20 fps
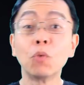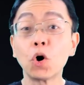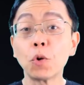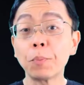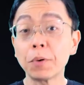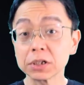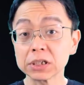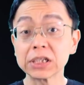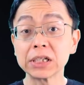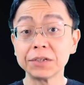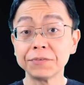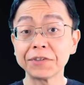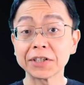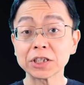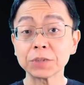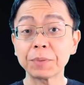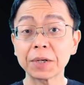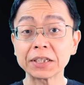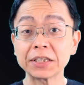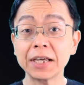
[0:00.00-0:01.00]
more positive
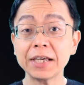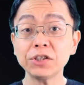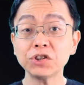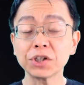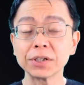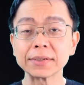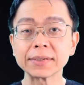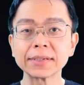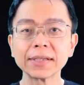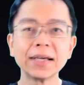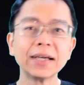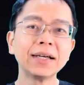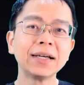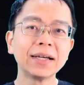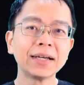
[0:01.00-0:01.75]
expectations.